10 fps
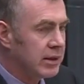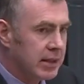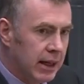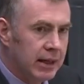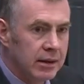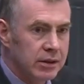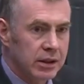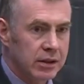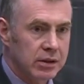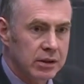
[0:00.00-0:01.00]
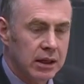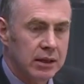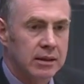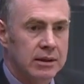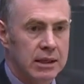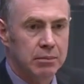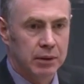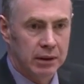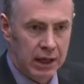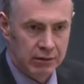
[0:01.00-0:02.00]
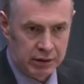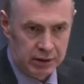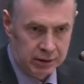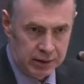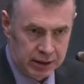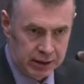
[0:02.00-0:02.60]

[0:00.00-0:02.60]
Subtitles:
it tells us at a deeper level